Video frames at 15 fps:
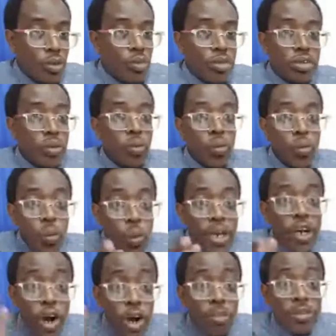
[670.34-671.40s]
So
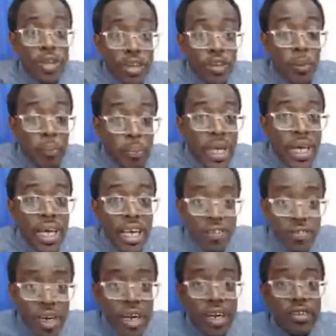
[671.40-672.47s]
when it comes on to
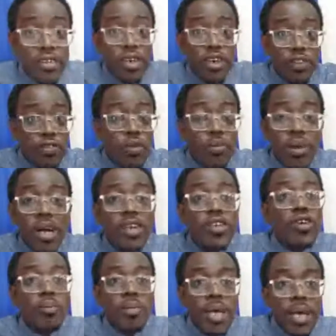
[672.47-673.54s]
behavior concerning football,
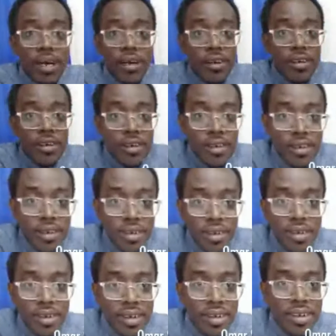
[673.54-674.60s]
Jamaica
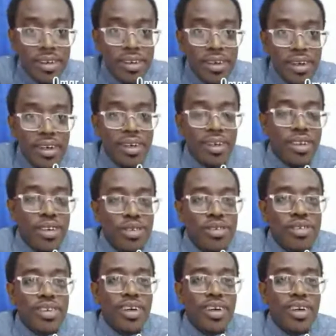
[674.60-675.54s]
is